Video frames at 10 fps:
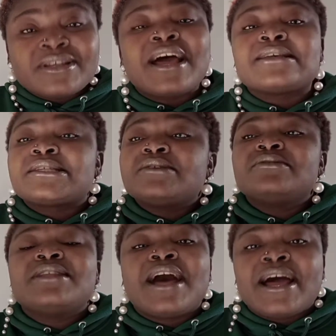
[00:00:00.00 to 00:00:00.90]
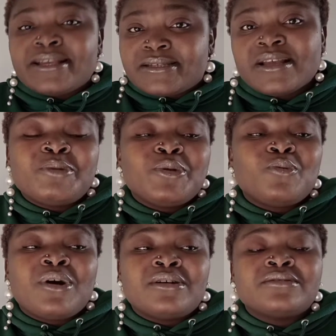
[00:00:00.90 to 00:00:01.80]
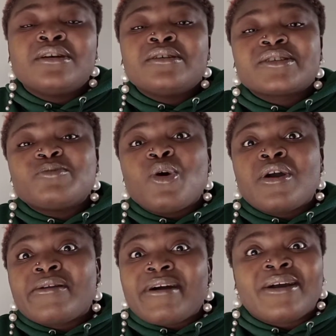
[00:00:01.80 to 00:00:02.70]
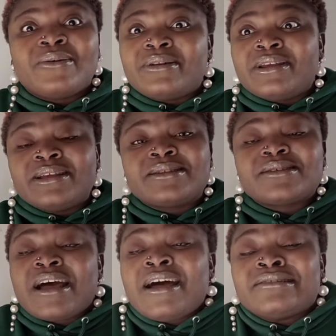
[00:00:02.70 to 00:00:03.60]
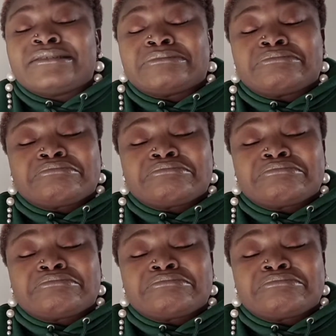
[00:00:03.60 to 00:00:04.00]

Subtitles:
They are still nice. Maybe one small crack on it, and